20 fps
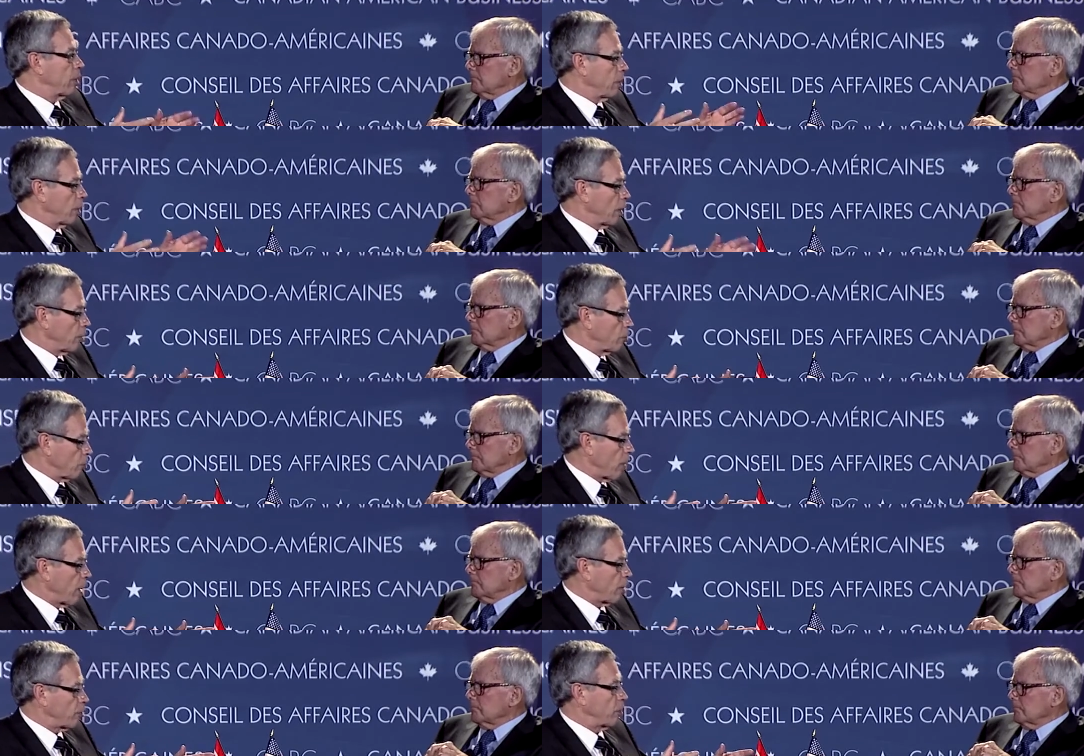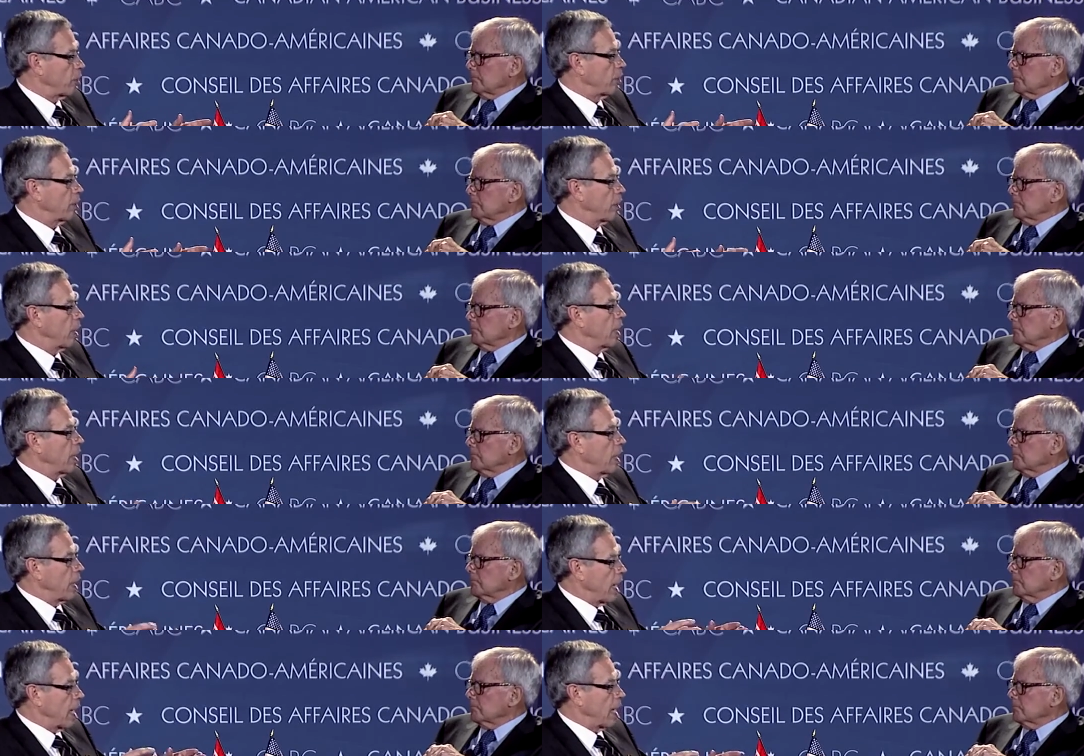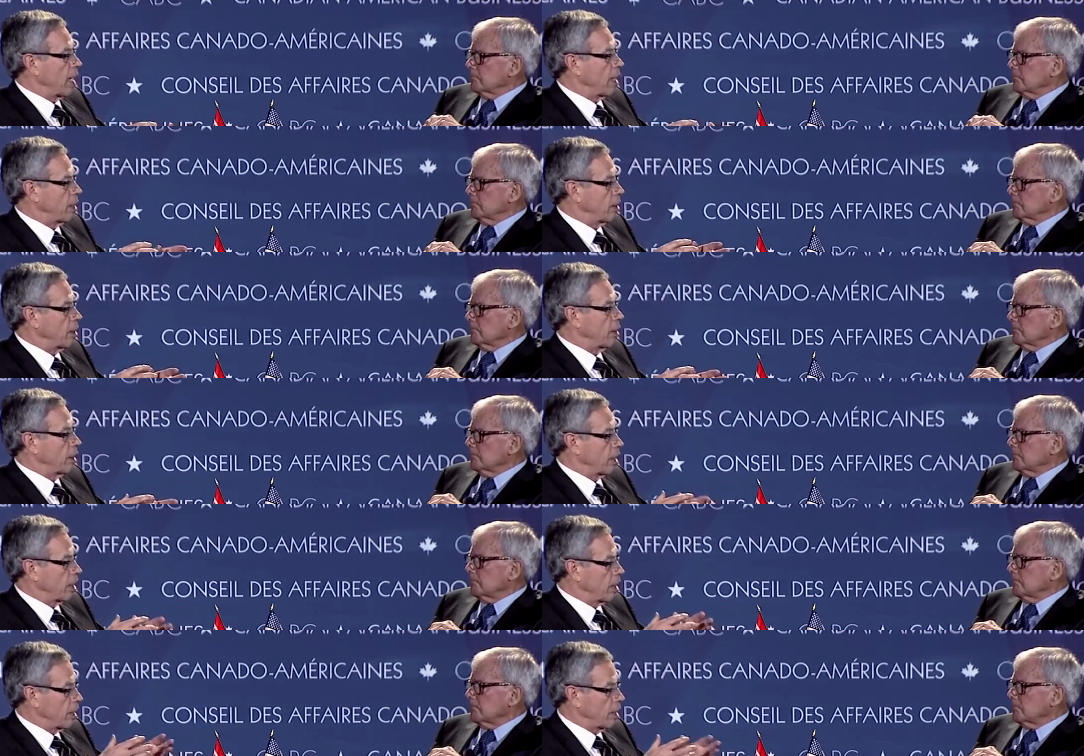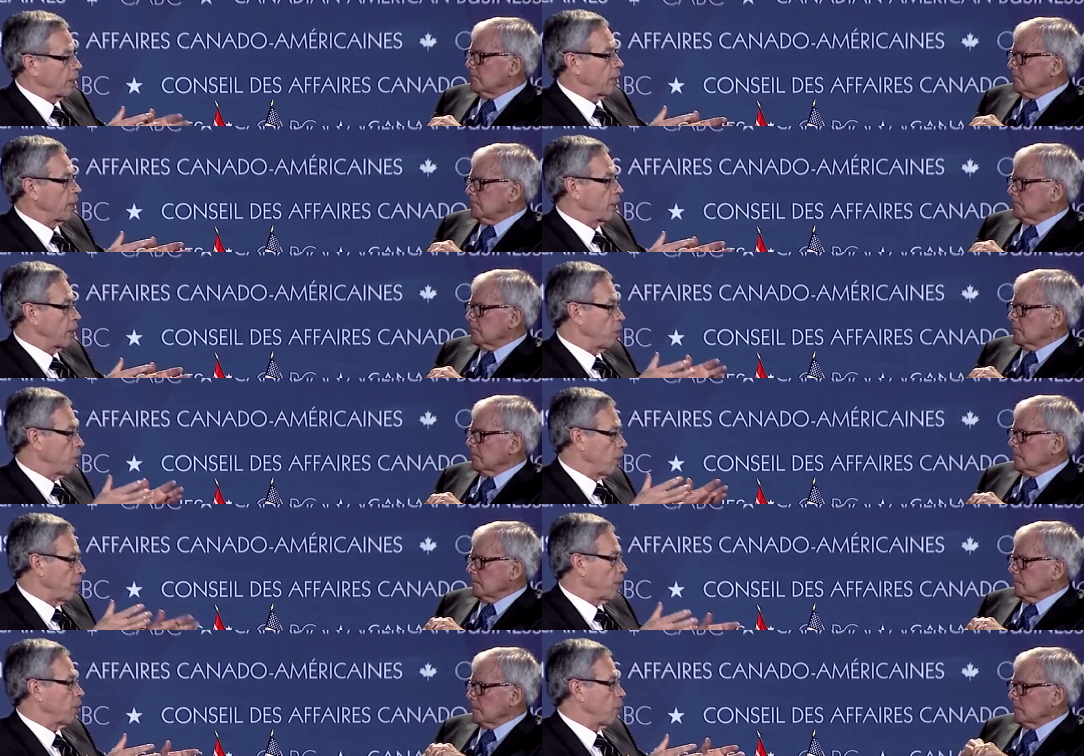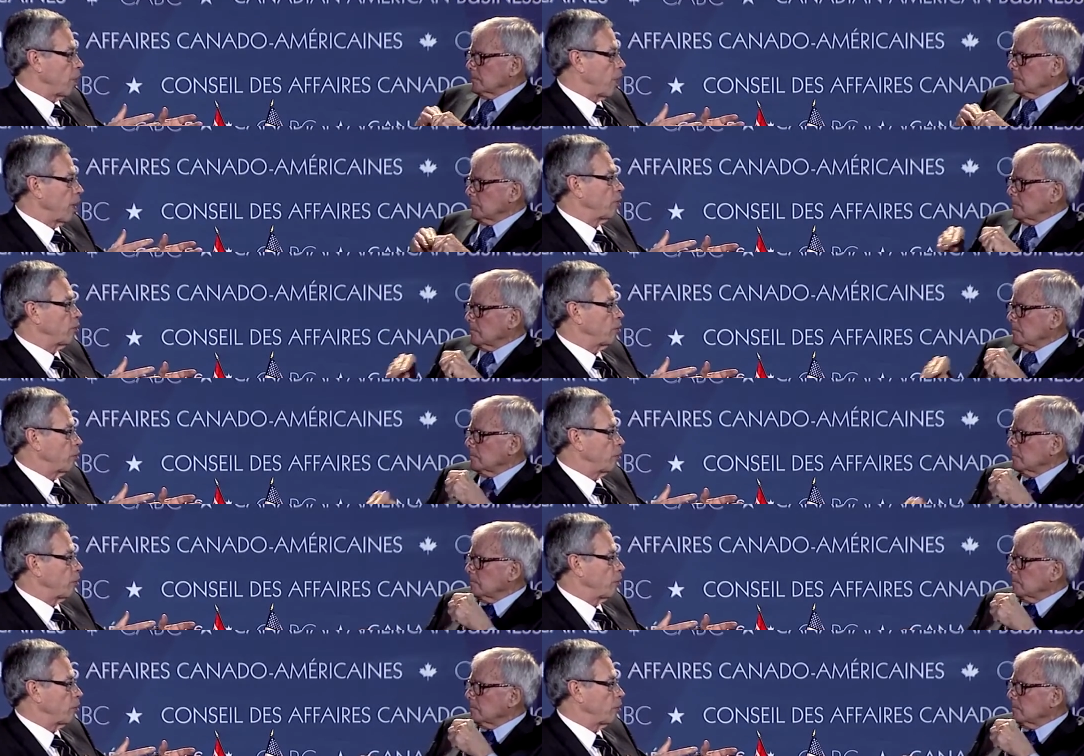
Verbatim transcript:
Speaker 1: address it? And uh, clearly, one of the ways to